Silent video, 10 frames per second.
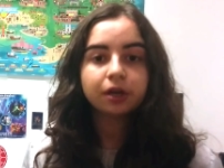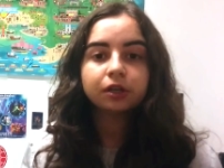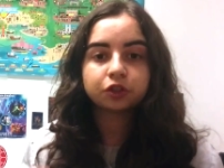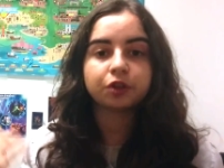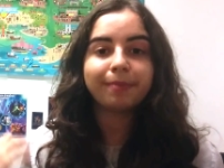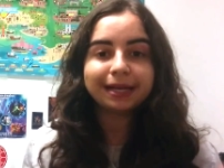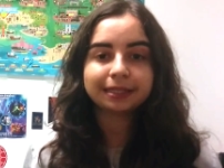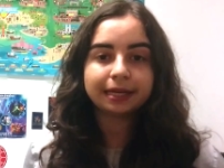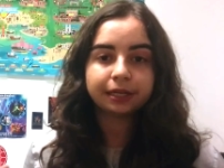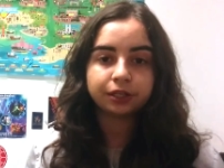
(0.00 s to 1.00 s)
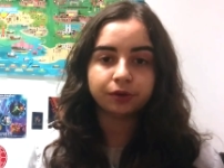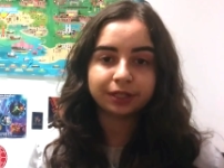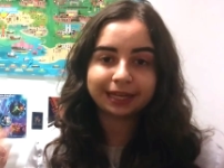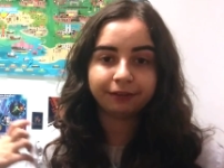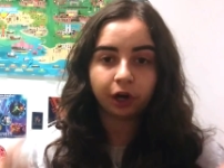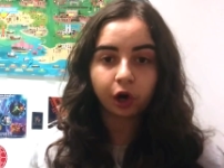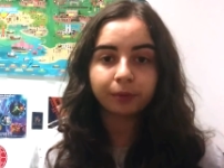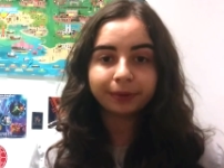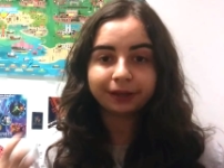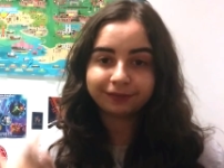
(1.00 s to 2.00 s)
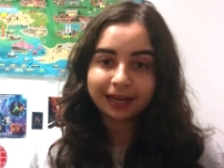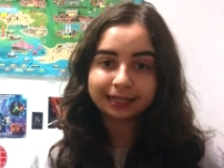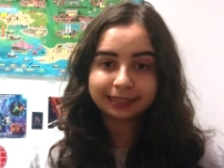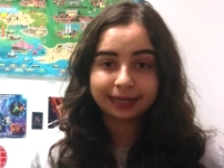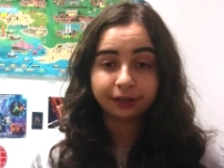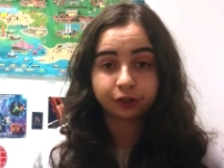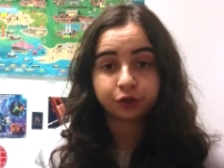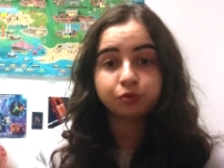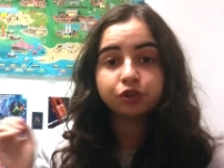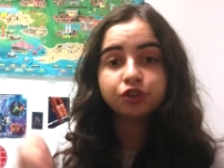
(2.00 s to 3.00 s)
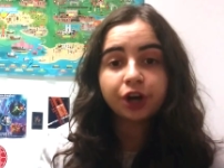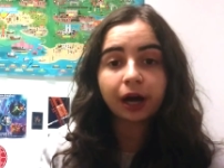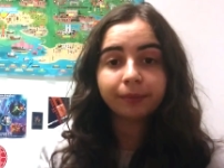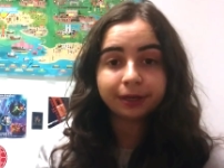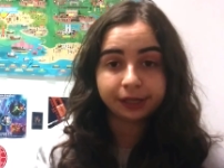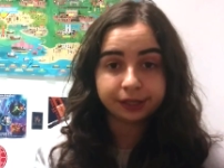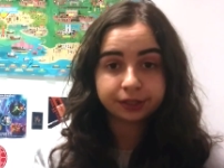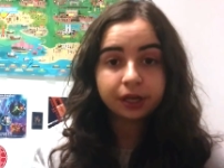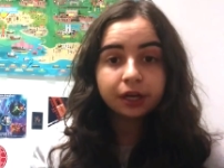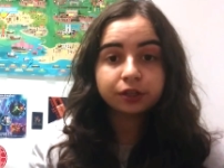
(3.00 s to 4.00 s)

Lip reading: so the best they can do is have an army of test takers whose job it is